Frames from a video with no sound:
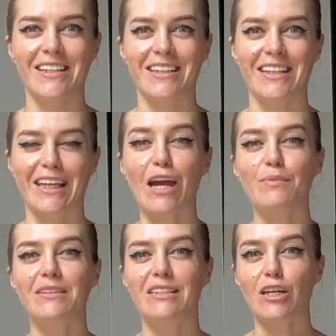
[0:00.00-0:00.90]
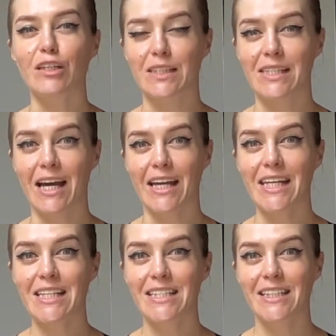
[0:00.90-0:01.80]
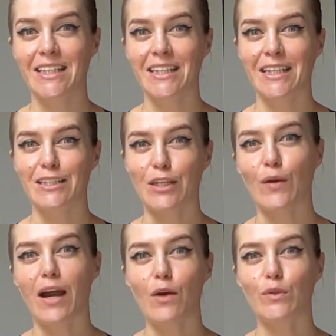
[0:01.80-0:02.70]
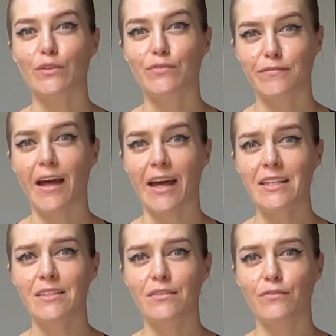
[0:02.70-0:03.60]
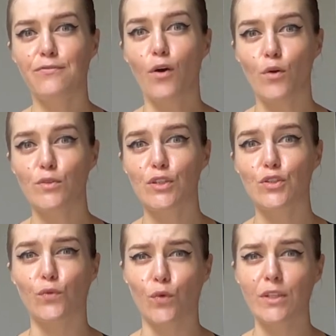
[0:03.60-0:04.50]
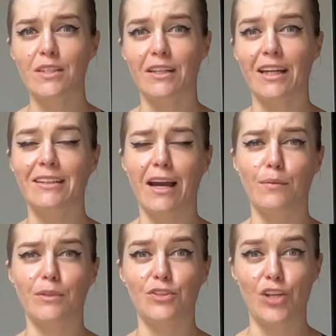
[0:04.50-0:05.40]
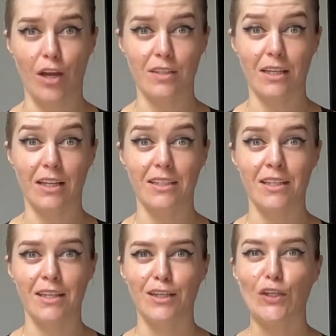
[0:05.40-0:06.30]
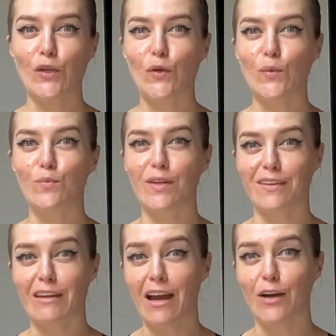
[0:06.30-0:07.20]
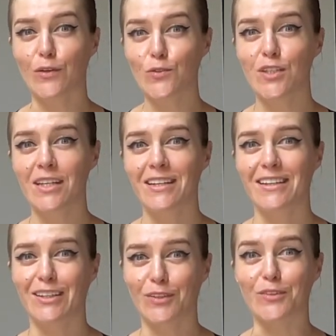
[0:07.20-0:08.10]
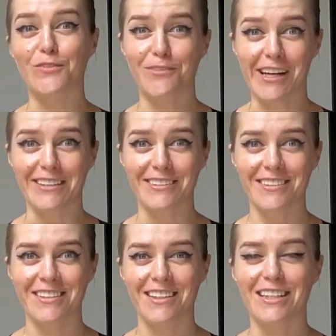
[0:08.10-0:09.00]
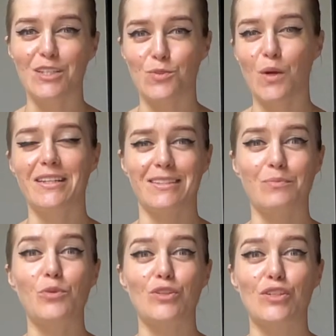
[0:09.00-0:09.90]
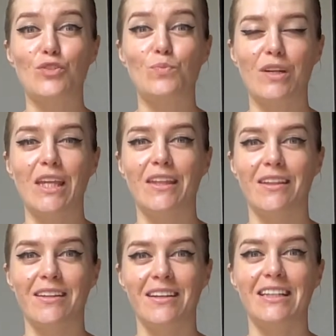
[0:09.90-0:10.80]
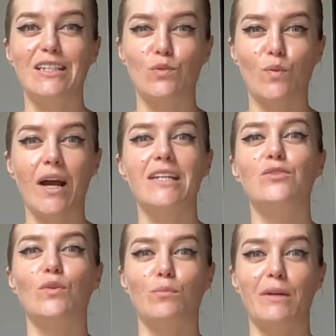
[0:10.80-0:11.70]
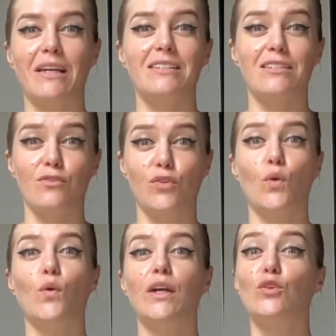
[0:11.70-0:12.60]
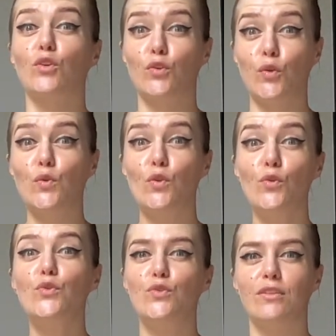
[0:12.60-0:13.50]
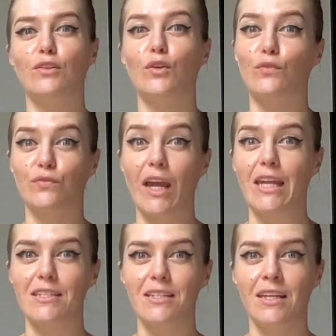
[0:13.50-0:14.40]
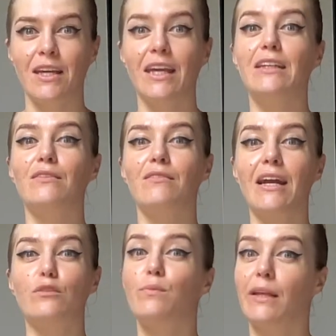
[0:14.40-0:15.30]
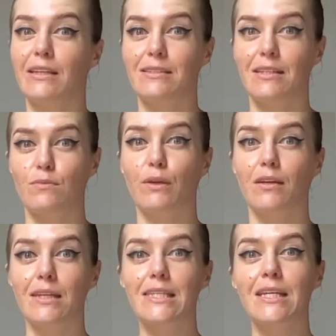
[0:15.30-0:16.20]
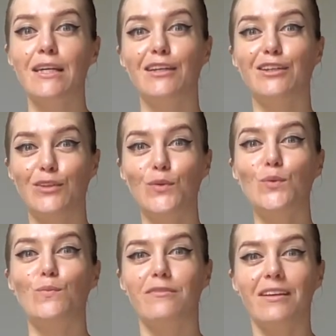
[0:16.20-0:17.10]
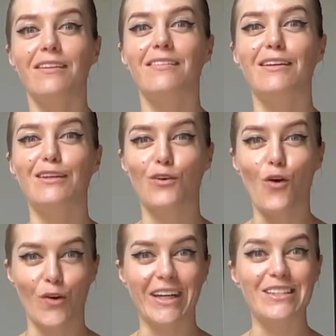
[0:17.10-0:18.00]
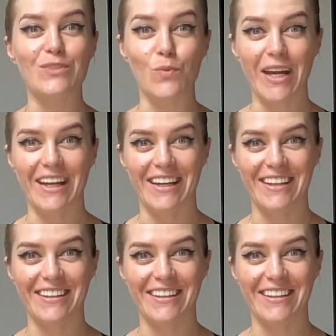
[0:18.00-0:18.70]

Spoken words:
the carbon dioxide. So our fat falls into water and carbon dioxide. You breathing out your fat. That is why it is important to breathe. That is why during practices of yoga you're losing your weight in the right places, because you breathe in a correct way.